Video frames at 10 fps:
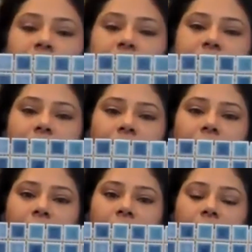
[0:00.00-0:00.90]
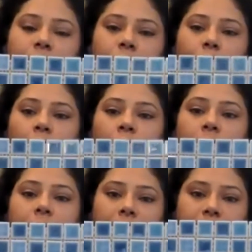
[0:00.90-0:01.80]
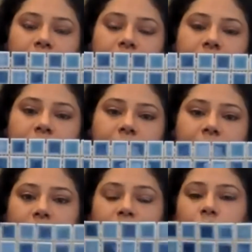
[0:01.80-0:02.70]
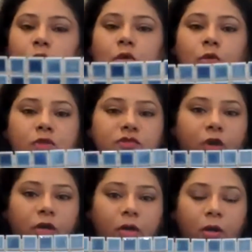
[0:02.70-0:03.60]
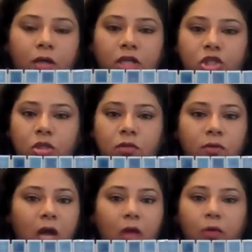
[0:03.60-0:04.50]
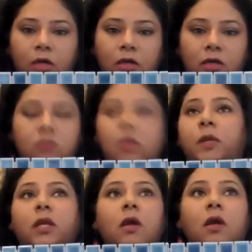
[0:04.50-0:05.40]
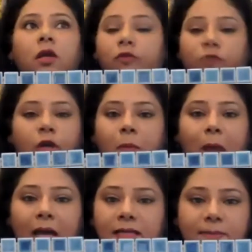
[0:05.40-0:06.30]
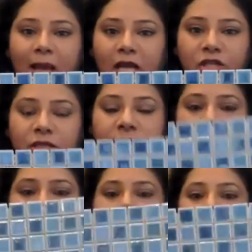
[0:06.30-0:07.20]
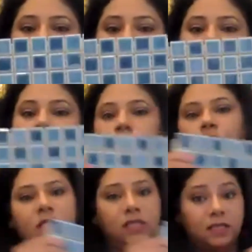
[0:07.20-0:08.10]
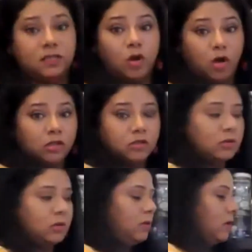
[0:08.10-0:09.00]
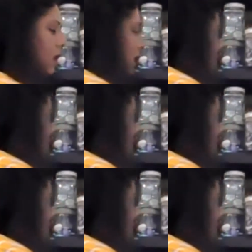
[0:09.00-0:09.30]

These are the wall tiles that you use for your kitchen counters. I mean, for your backsplash, etc. You can use these also